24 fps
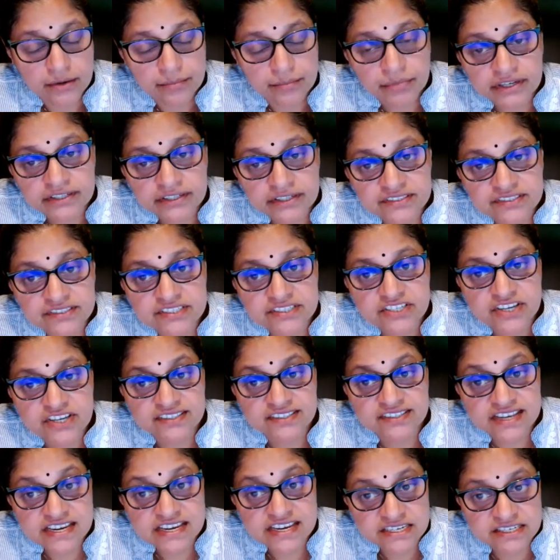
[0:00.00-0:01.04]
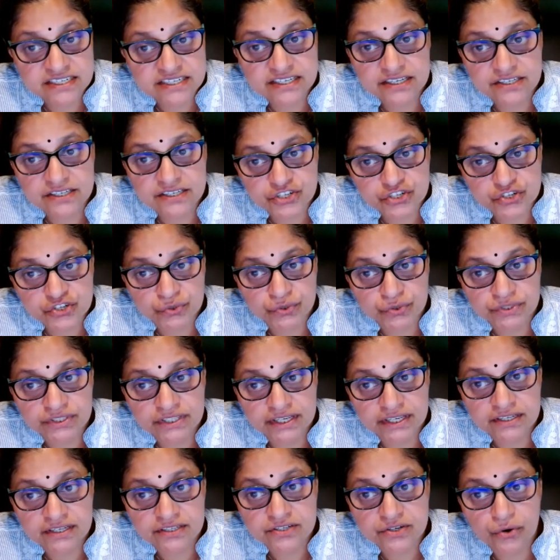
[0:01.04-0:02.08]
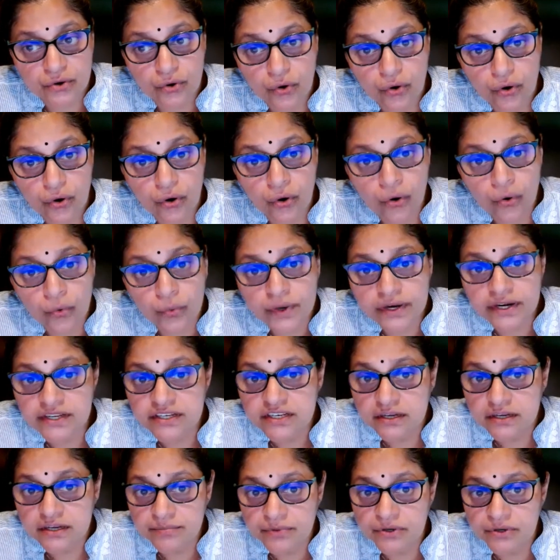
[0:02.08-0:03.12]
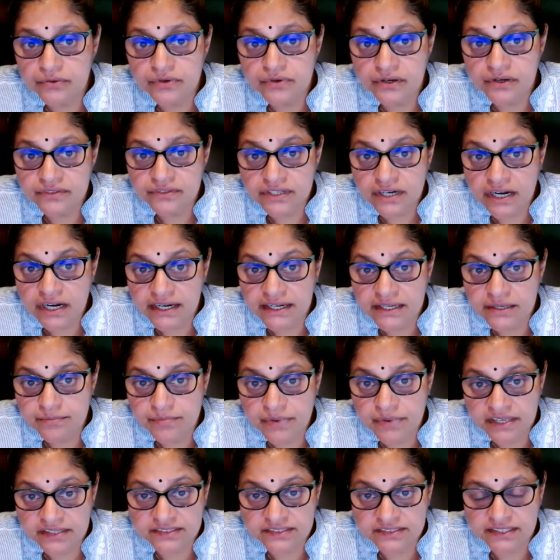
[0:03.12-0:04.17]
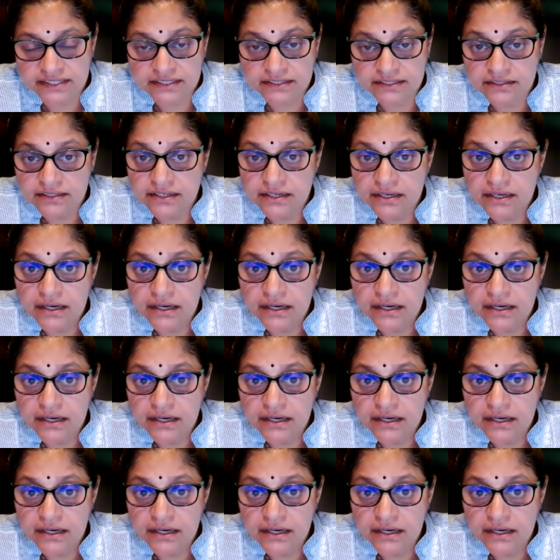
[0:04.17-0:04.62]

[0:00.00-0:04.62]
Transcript: My research has indeed shown that over and above our high baseline,